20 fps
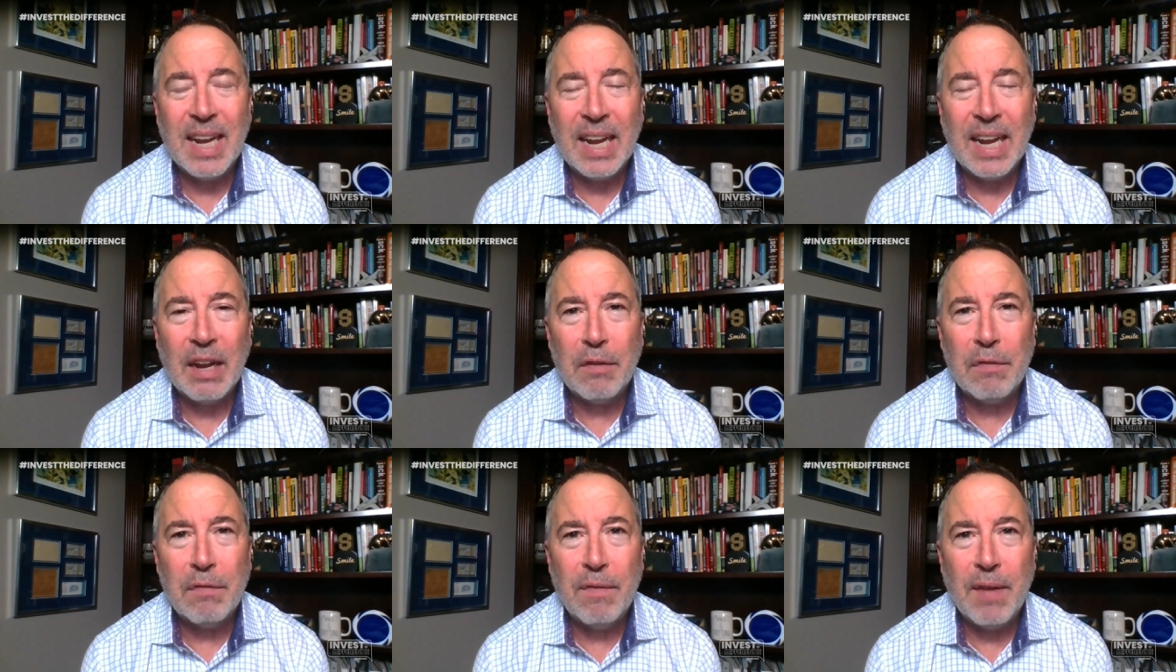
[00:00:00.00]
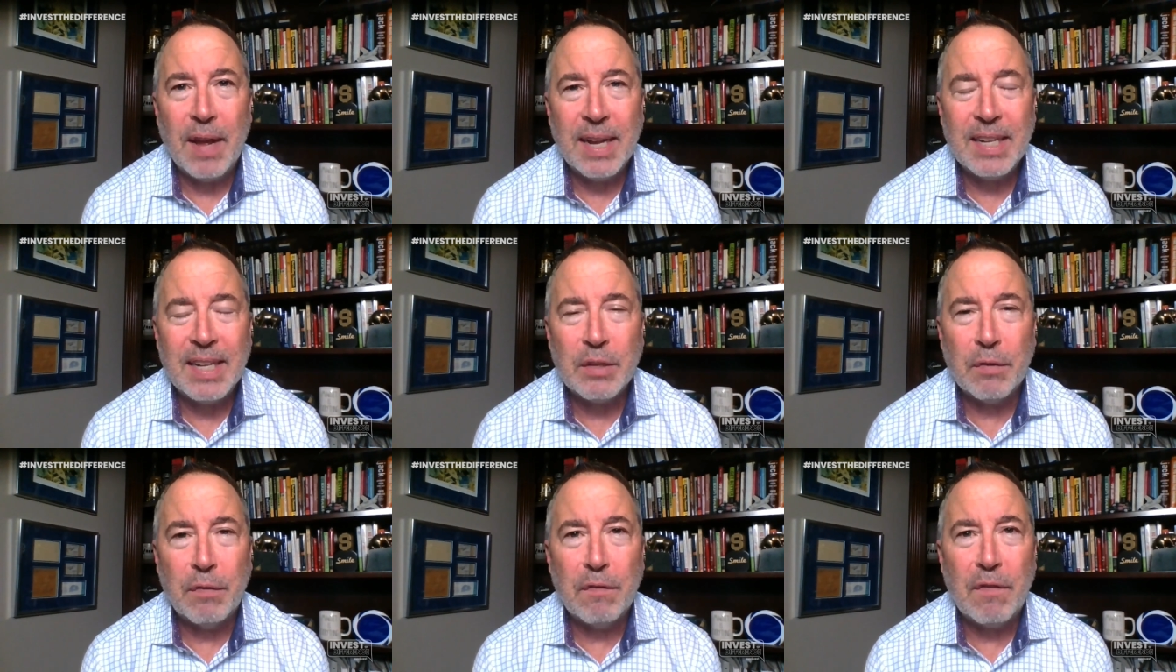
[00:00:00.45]
I got I
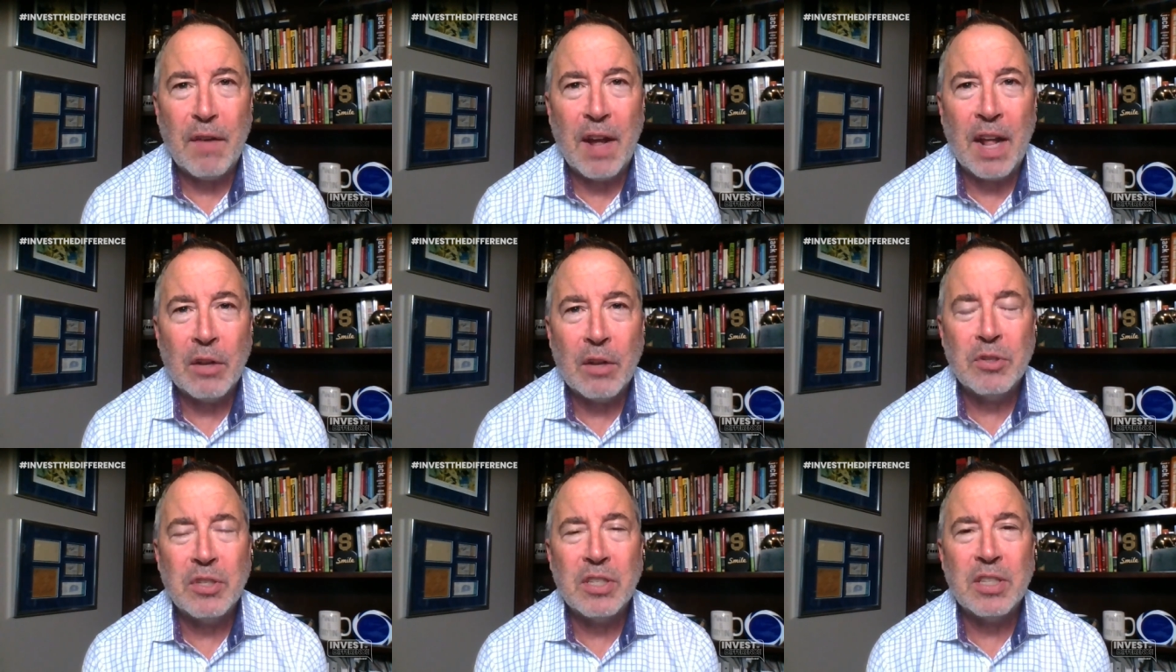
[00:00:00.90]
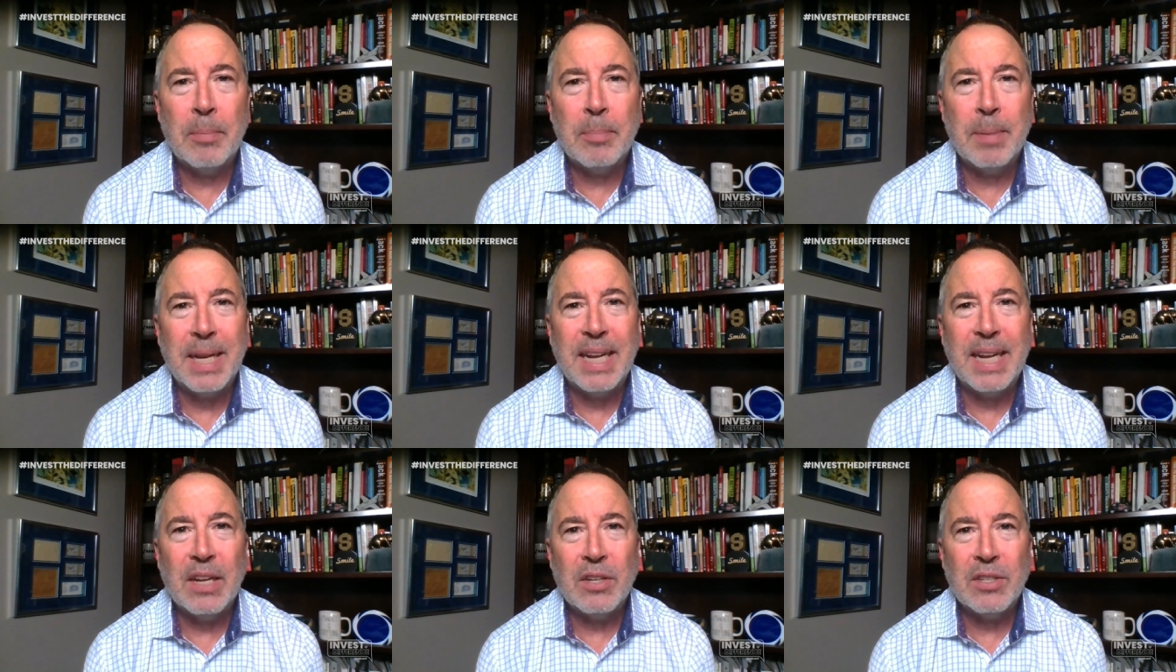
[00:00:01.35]
get to follow
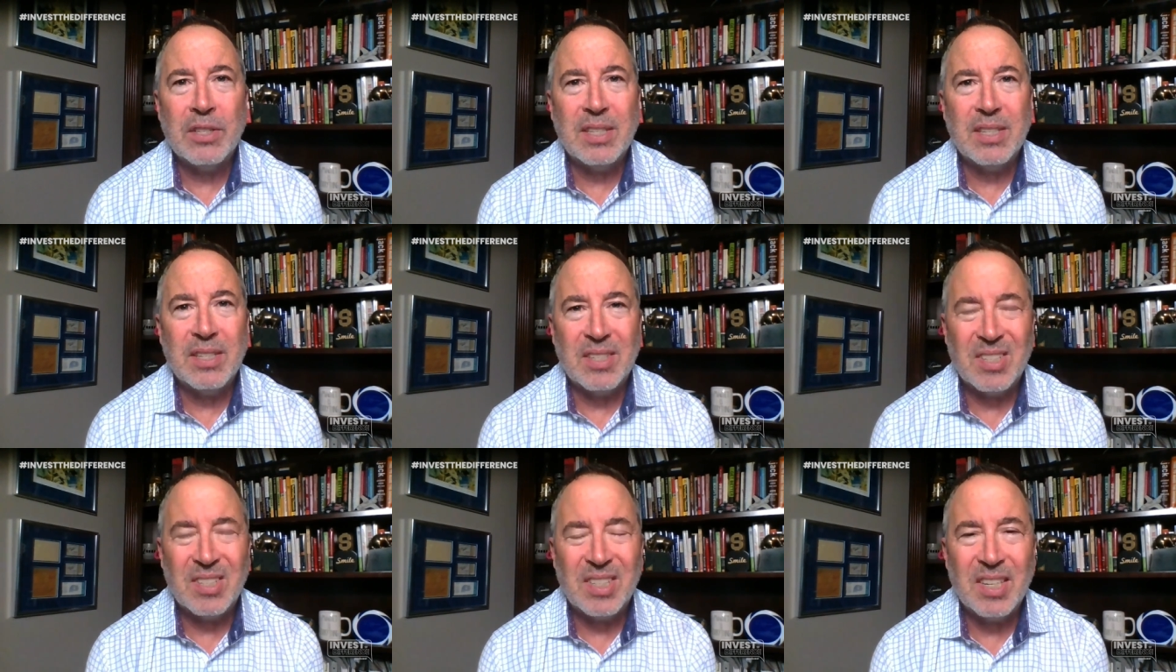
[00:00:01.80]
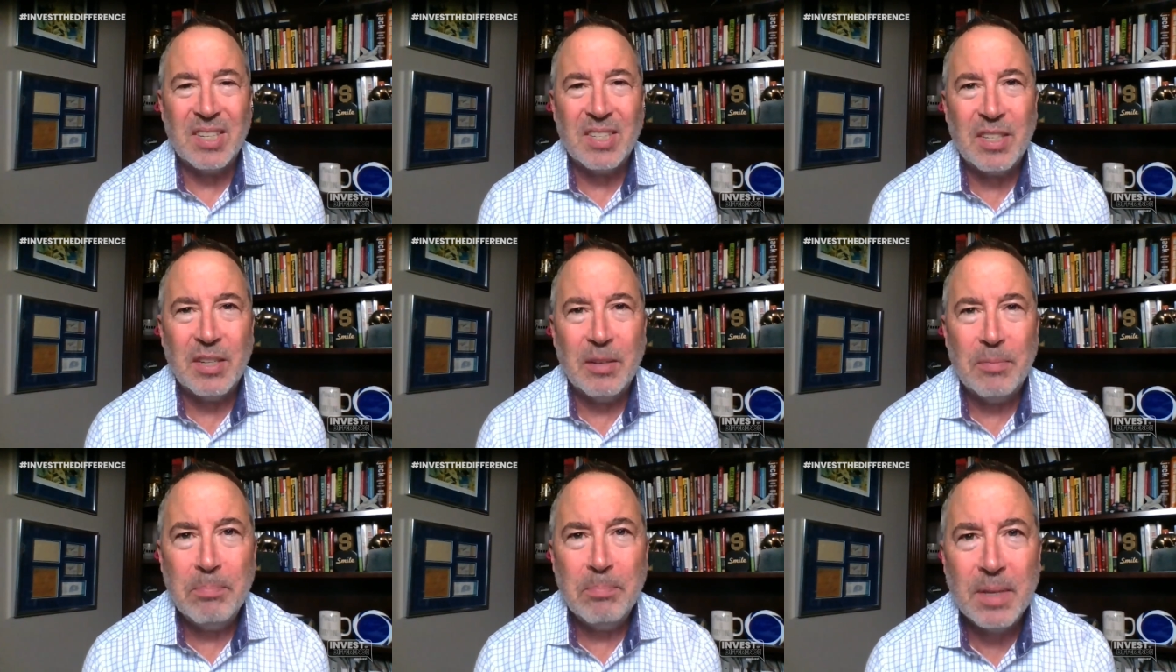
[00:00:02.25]
somebody else's
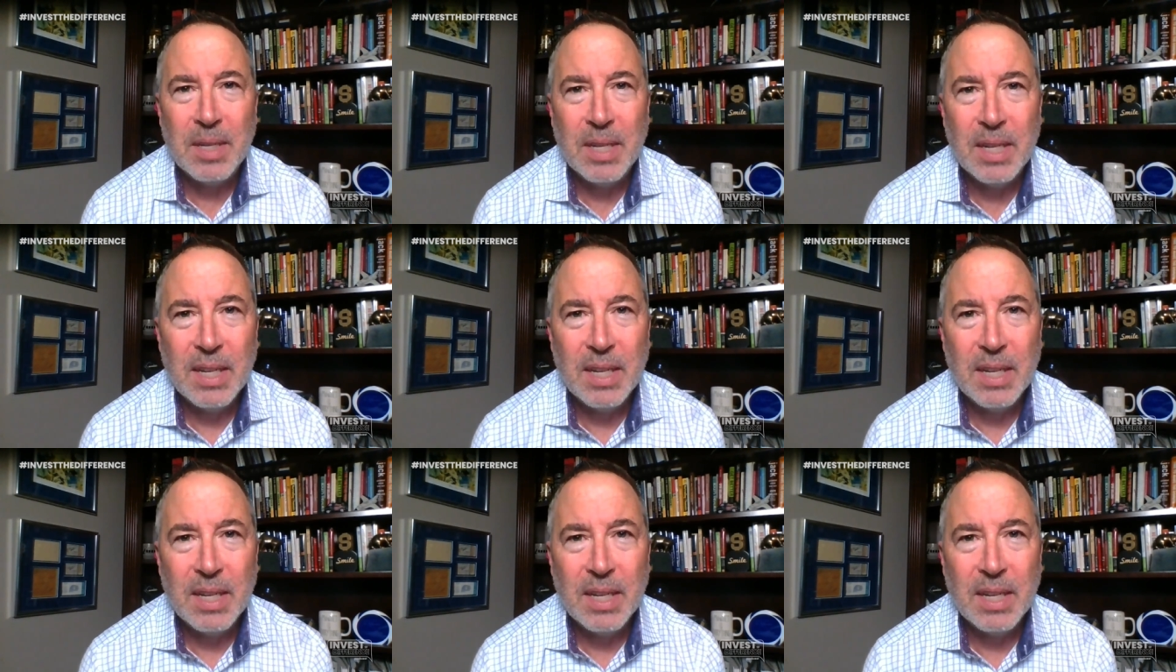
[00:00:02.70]
system